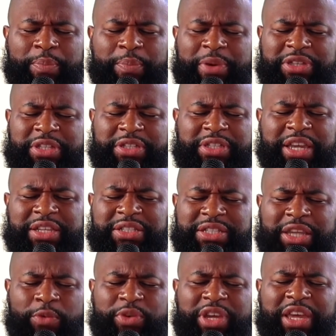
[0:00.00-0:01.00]
but the things
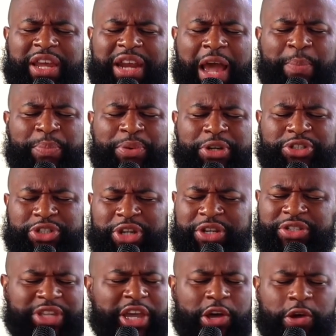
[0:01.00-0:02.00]
that we cannot push
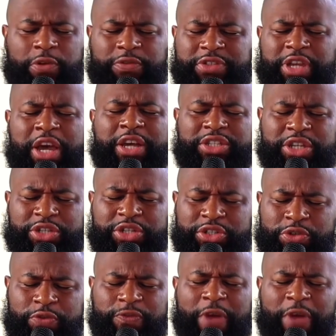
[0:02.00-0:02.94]
ourselves to do.